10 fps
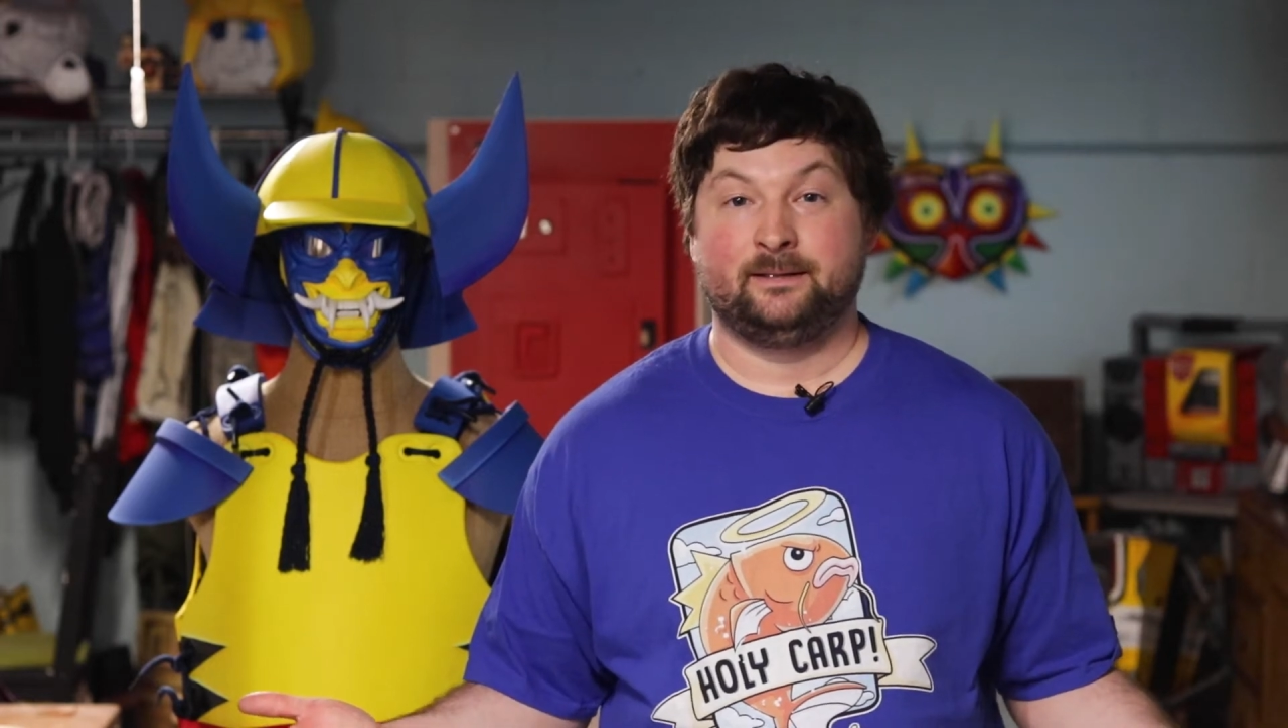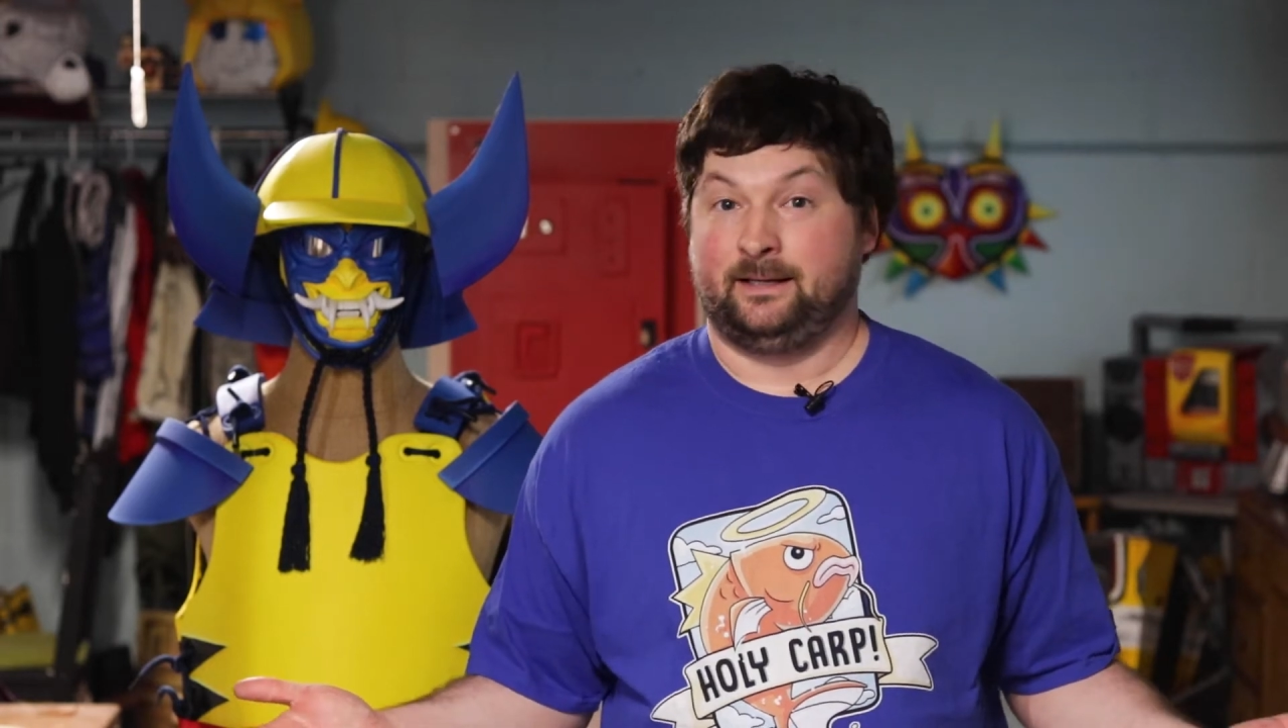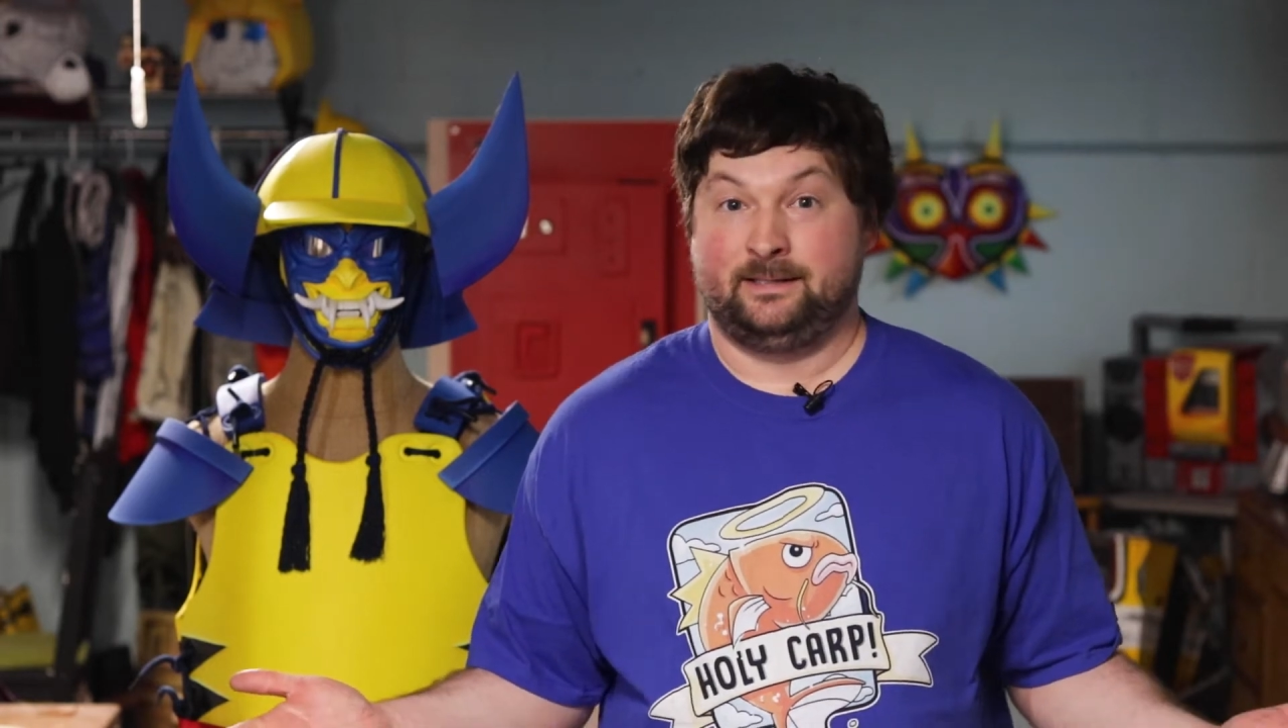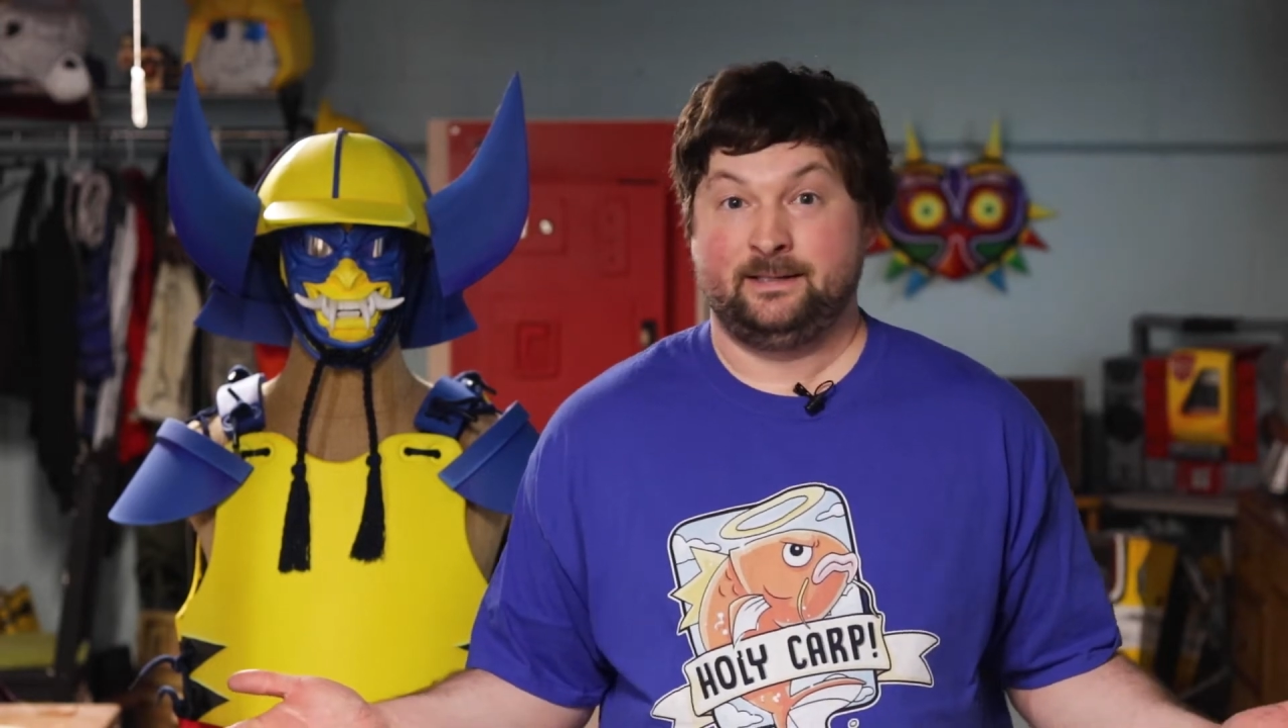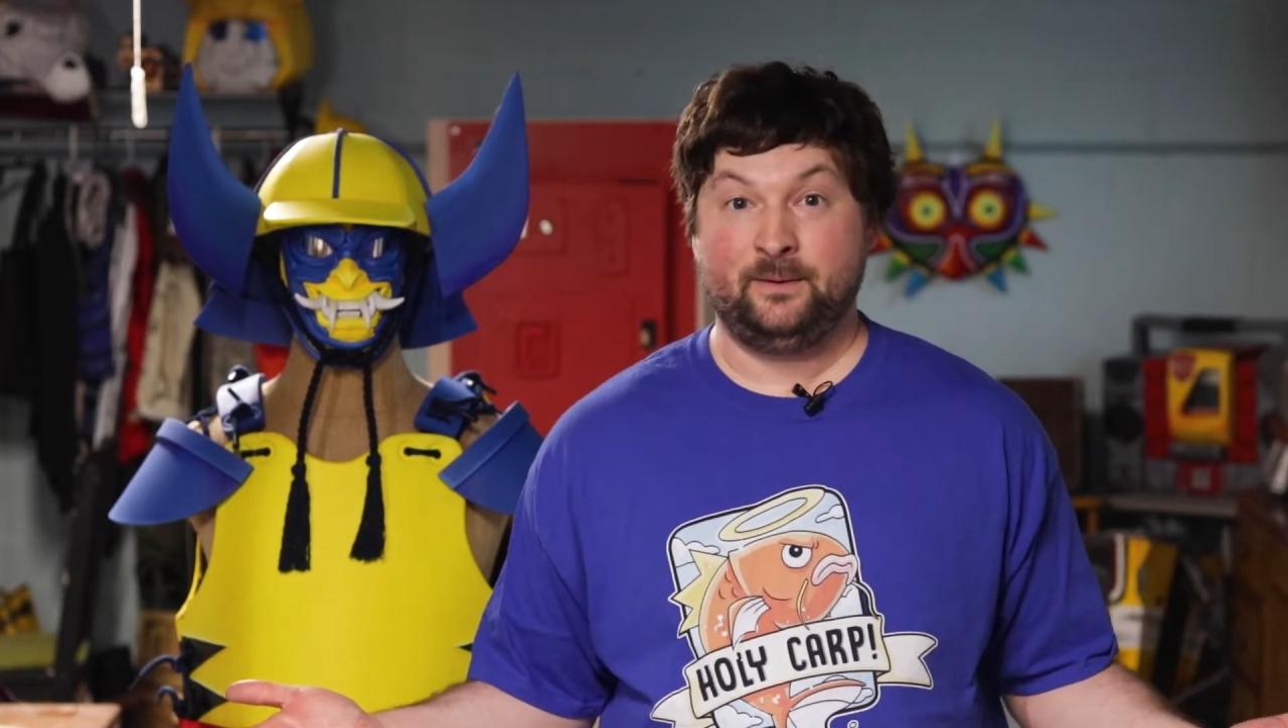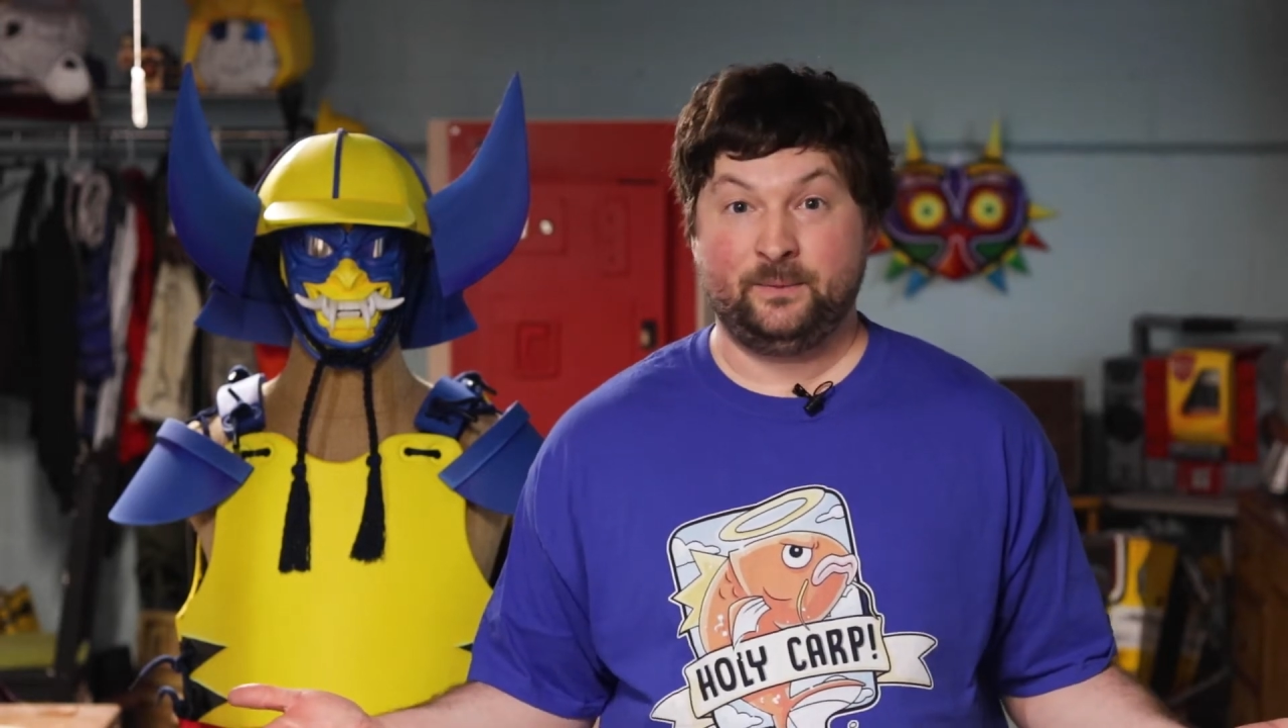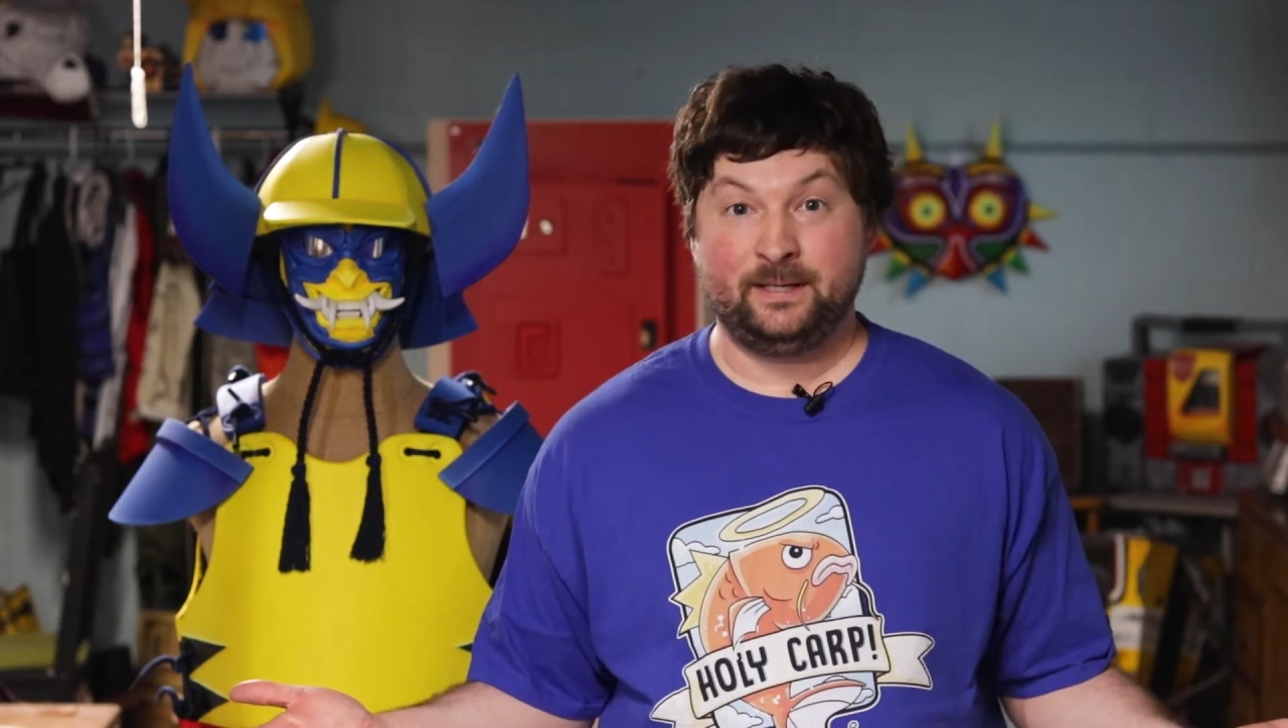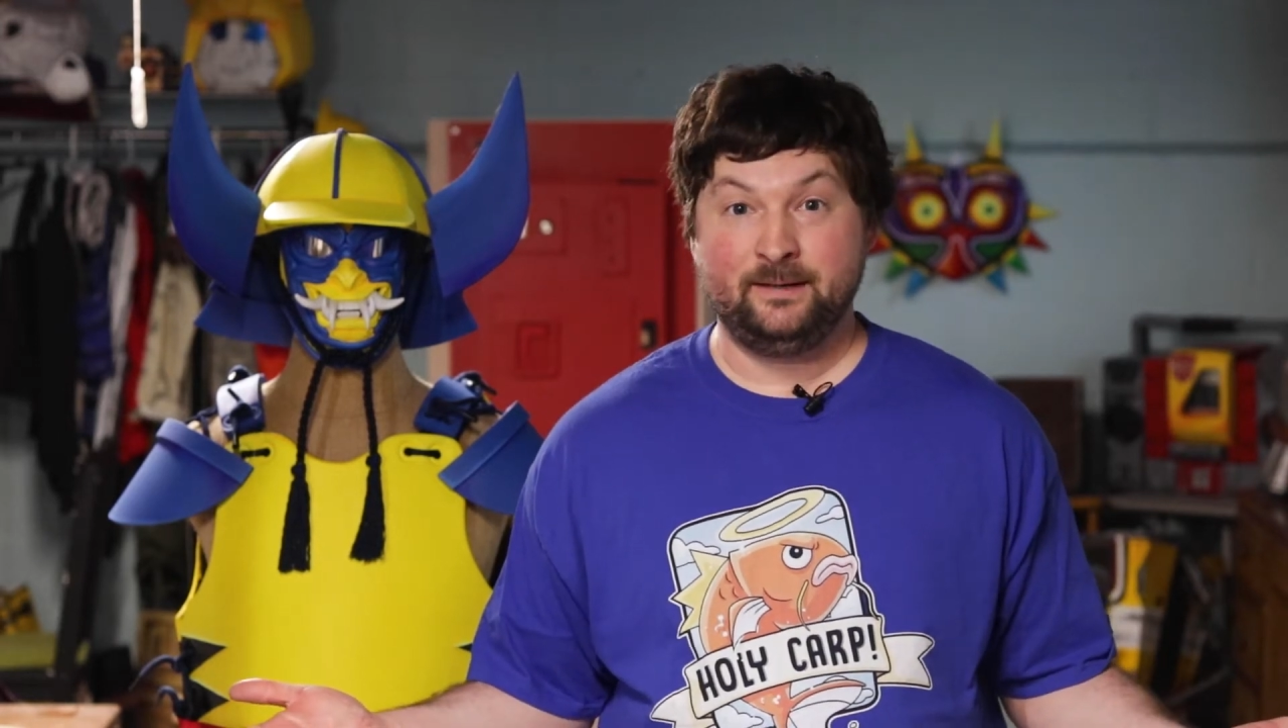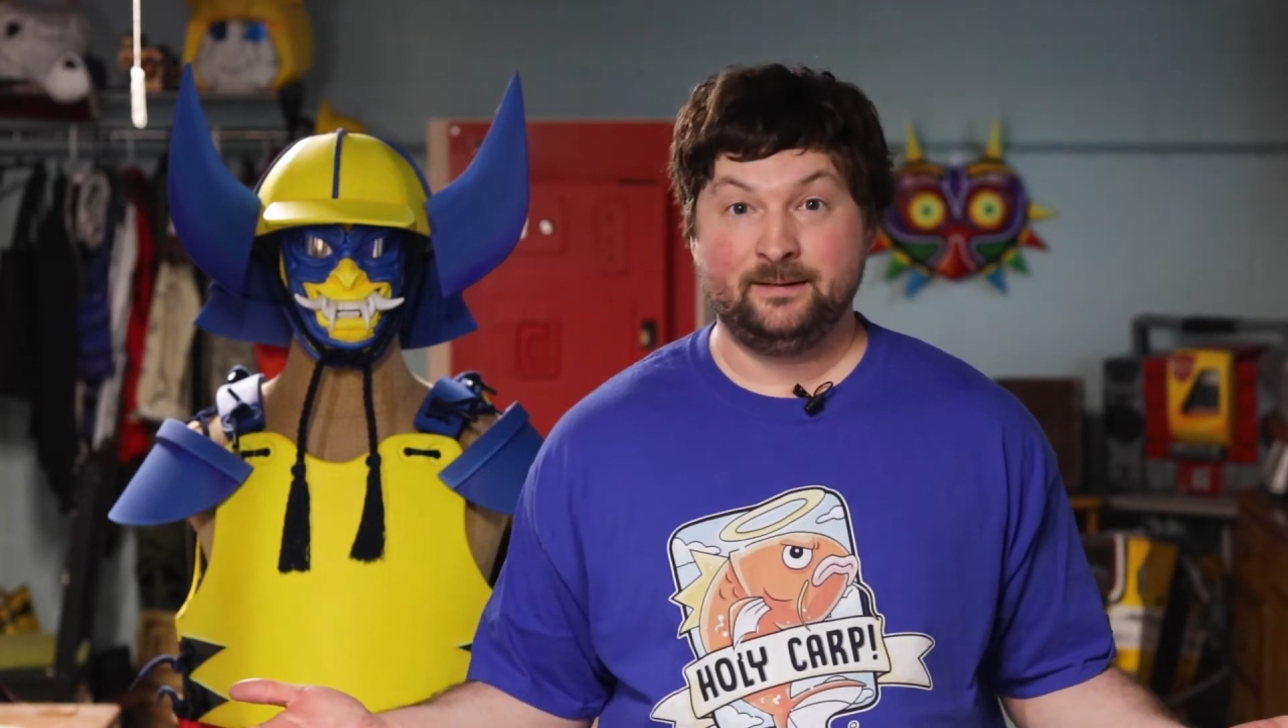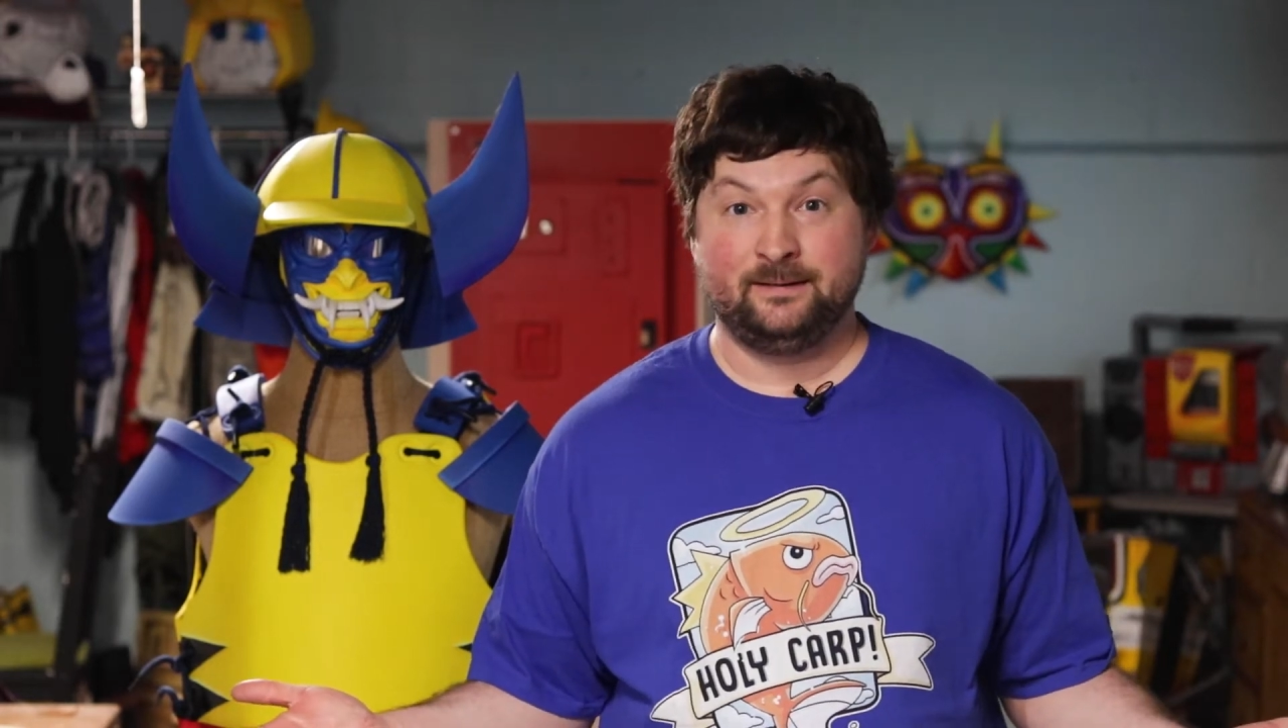Isn't that
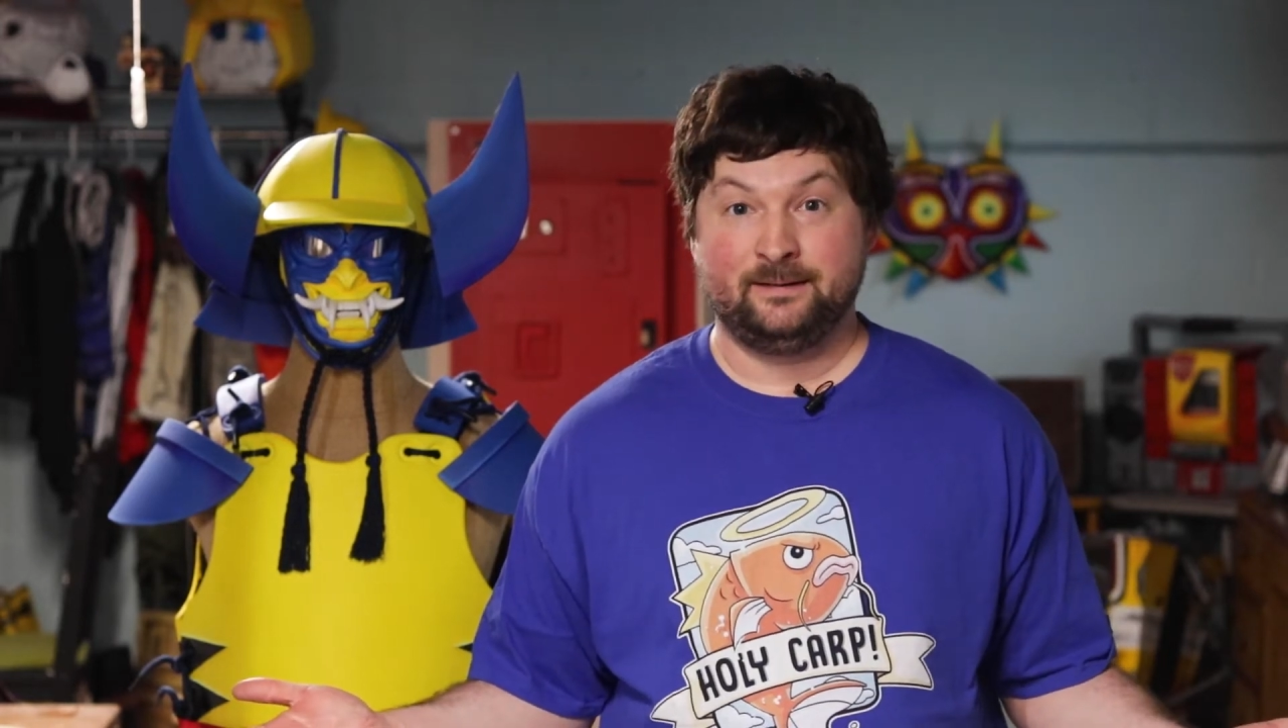weird?